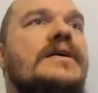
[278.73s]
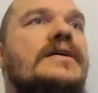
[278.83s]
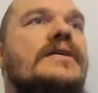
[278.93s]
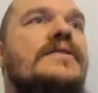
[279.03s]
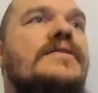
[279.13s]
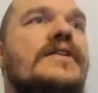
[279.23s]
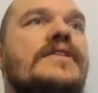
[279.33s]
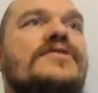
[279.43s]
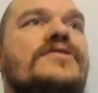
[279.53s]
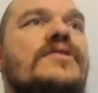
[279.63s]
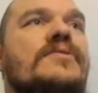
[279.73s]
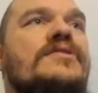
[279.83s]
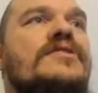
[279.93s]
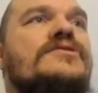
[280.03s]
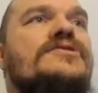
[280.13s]
set to your
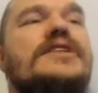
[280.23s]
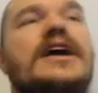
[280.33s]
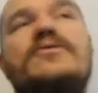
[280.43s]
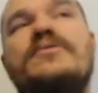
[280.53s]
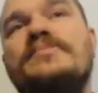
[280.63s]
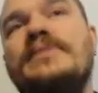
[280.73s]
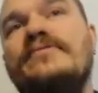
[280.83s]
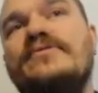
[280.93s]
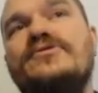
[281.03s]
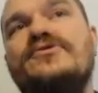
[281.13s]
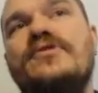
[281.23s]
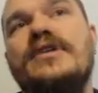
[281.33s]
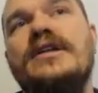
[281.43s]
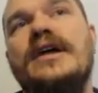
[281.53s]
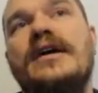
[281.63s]
resolution. I always play full
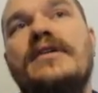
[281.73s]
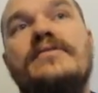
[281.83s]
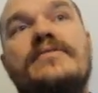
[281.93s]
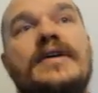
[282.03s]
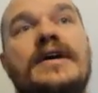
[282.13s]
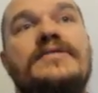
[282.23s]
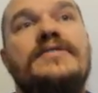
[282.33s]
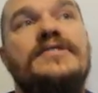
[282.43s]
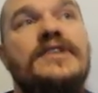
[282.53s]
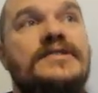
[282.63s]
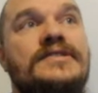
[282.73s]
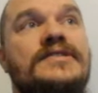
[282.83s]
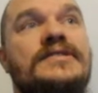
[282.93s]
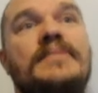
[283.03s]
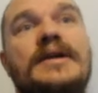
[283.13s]
screen. I, I suggest
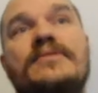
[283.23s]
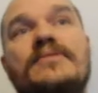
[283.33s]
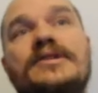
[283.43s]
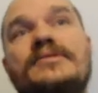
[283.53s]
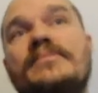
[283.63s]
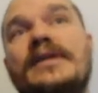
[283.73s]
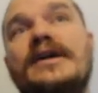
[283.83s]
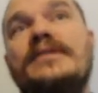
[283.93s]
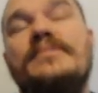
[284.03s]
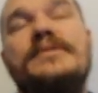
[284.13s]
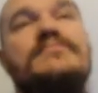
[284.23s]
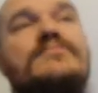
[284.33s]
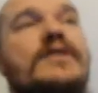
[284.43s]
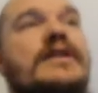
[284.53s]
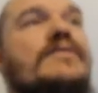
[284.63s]
it's a better way to play it, but
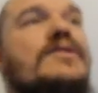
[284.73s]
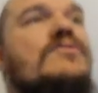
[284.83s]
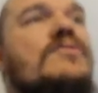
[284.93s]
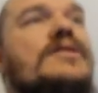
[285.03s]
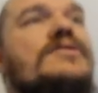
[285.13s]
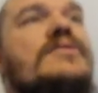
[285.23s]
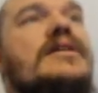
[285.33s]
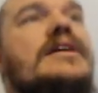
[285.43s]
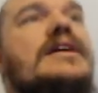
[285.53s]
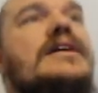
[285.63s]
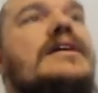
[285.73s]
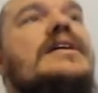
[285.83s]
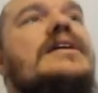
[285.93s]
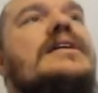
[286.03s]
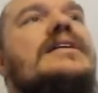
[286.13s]
whatever you want really.
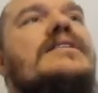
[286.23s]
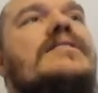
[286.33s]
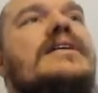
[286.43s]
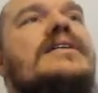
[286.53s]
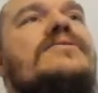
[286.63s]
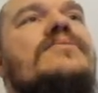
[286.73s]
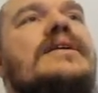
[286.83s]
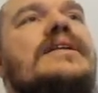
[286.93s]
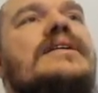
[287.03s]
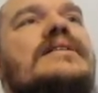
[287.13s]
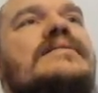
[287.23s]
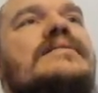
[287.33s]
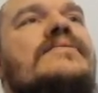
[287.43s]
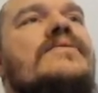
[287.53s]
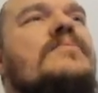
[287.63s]
You can tweak
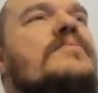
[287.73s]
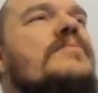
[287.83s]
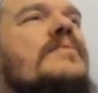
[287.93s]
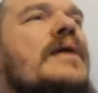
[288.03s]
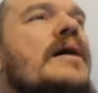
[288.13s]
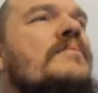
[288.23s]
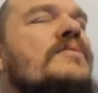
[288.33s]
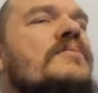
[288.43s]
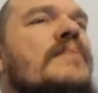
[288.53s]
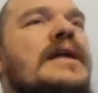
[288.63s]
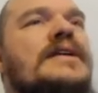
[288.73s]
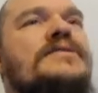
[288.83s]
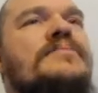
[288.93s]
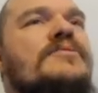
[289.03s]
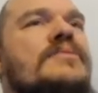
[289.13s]
these for um, to
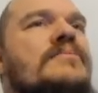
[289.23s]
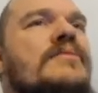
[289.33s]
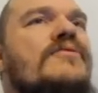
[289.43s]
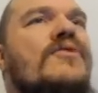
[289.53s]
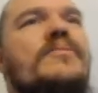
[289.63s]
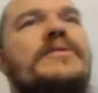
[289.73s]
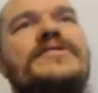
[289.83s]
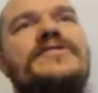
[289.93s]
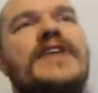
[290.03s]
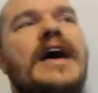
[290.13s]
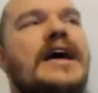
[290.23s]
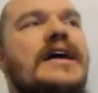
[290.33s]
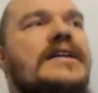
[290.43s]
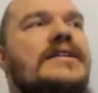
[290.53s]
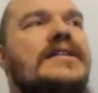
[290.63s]
balance between performance
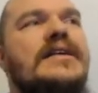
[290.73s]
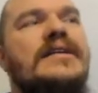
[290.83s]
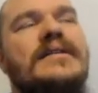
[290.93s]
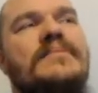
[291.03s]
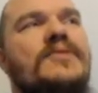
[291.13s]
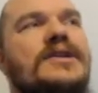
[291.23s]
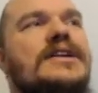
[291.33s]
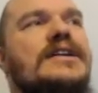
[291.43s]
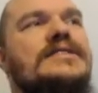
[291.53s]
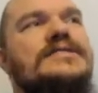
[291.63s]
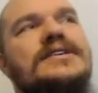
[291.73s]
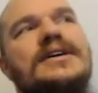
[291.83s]
and prettiness.